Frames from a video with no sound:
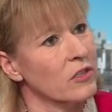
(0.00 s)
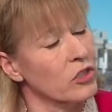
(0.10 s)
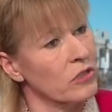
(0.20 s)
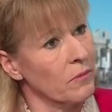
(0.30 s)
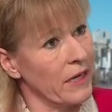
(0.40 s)
So
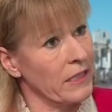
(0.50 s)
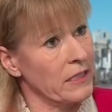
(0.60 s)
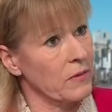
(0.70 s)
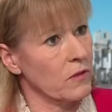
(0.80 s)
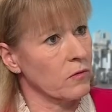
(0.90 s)
student
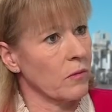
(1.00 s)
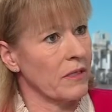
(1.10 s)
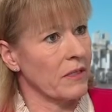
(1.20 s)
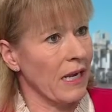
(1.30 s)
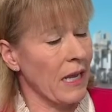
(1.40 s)
placements
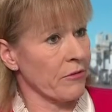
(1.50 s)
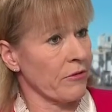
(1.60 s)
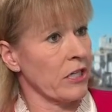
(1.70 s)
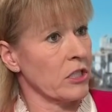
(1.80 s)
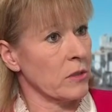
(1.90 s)
will be
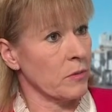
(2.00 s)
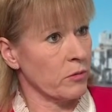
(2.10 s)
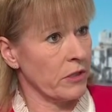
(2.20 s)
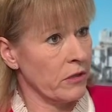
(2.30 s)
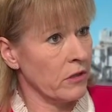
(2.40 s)
collaborations
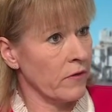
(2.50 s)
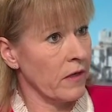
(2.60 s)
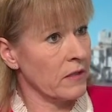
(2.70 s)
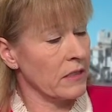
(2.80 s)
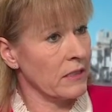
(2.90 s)
between
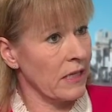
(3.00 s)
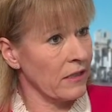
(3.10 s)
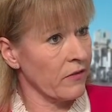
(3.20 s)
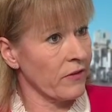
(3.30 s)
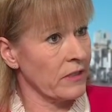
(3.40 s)
universities
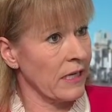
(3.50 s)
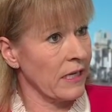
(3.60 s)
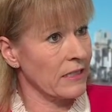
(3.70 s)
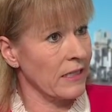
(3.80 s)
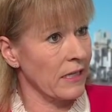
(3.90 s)
and the
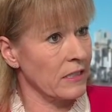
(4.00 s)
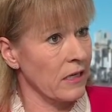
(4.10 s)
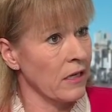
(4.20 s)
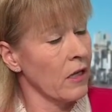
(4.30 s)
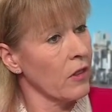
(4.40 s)
fintech
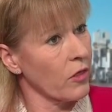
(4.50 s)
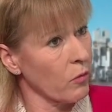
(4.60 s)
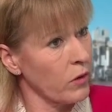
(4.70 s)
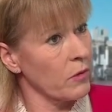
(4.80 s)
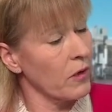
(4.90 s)
sector
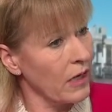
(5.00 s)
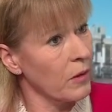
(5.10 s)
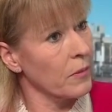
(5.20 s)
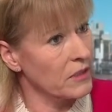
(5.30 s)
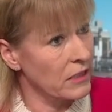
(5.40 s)
that we will
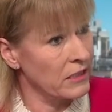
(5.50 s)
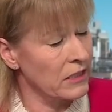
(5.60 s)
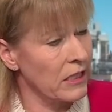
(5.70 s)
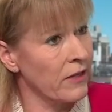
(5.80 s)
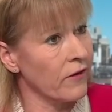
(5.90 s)
help to
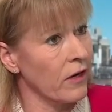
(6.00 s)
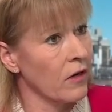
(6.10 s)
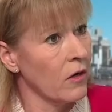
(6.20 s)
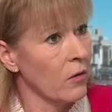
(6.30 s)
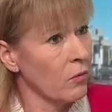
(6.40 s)

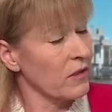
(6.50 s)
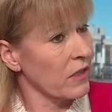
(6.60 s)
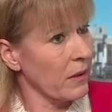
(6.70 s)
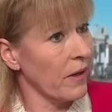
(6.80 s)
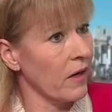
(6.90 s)
deliver
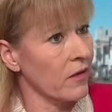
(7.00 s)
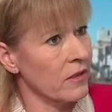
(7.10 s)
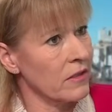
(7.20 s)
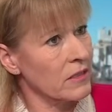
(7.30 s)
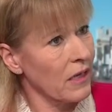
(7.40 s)
with key
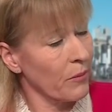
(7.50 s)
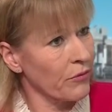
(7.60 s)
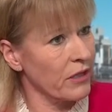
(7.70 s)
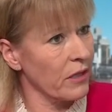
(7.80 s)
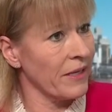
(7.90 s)
partners
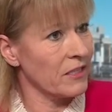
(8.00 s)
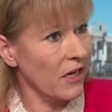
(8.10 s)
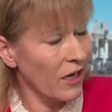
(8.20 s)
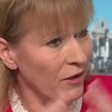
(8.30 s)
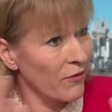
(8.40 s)
and bring them in
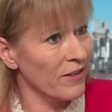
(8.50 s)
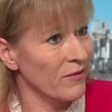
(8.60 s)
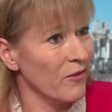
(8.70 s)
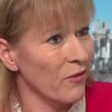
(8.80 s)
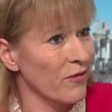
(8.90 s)
to
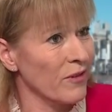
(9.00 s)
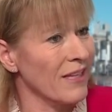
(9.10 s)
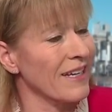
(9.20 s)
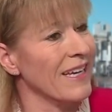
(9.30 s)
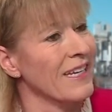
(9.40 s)
hopefully
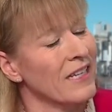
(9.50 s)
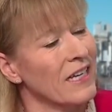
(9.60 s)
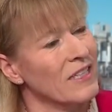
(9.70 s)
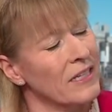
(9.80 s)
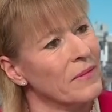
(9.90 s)
fulfil
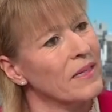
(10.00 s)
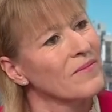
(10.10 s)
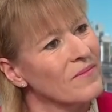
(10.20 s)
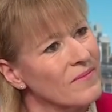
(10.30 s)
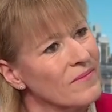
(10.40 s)
that aim.